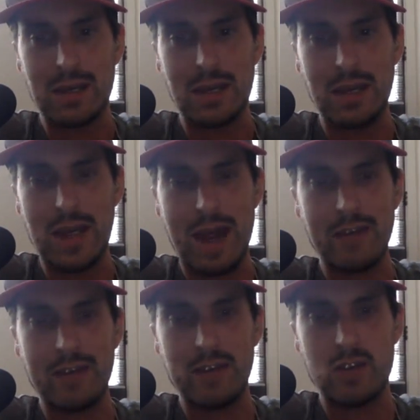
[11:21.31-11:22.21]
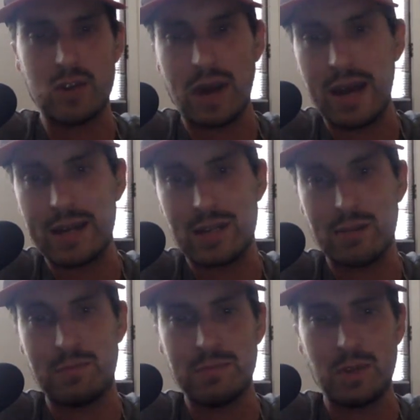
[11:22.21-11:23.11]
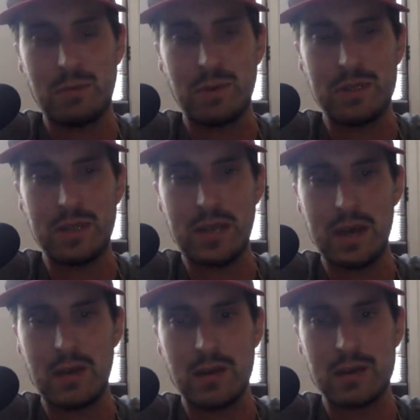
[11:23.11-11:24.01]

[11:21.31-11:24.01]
and they haven't even tried to put together